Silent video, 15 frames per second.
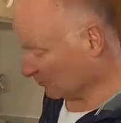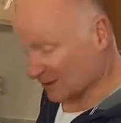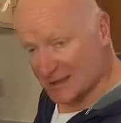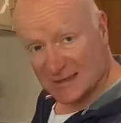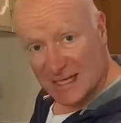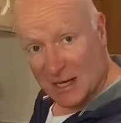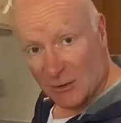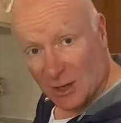
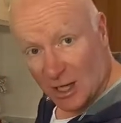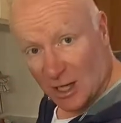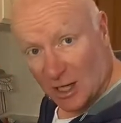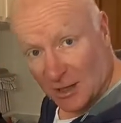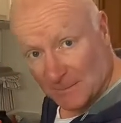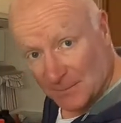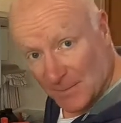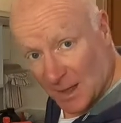rinse out
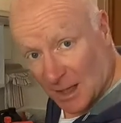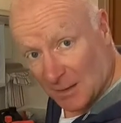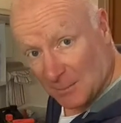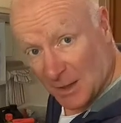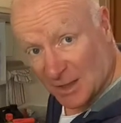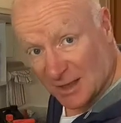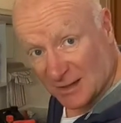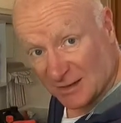our
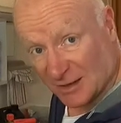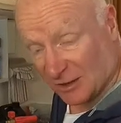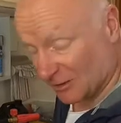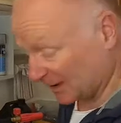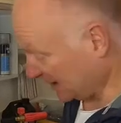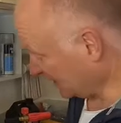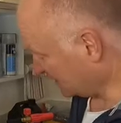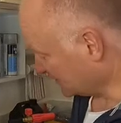bucket
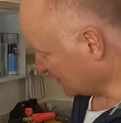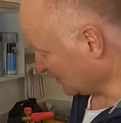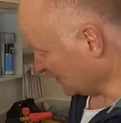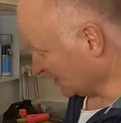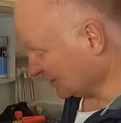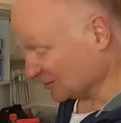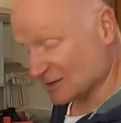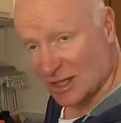thoroughly
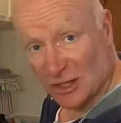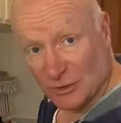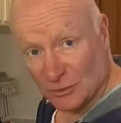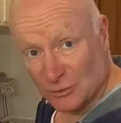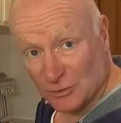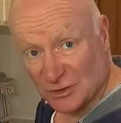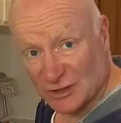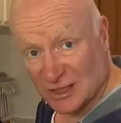so that
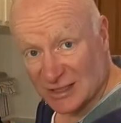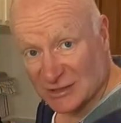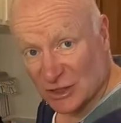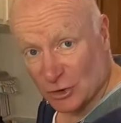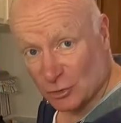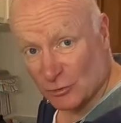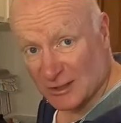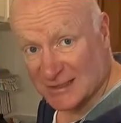
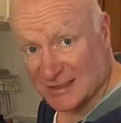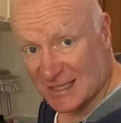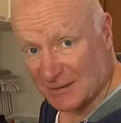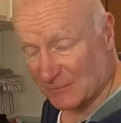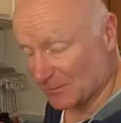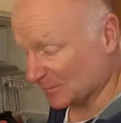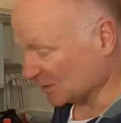there's no grit in it